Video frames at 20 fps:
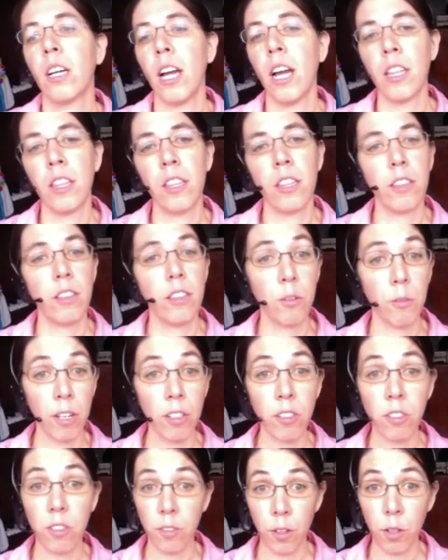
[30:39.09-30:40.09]
And the
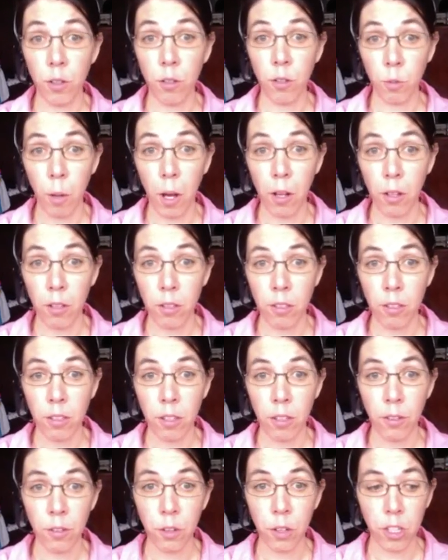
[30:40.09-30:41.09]
rest of you as well,
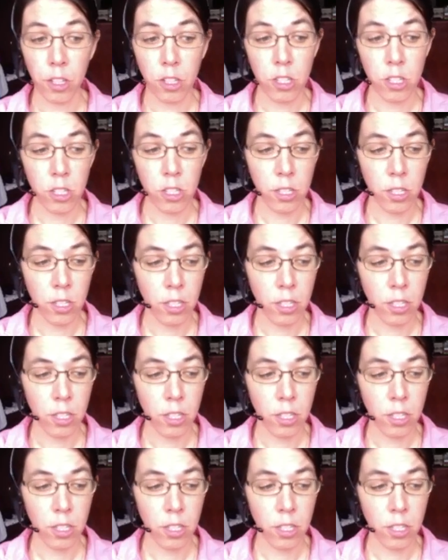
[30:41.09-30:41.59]
of course.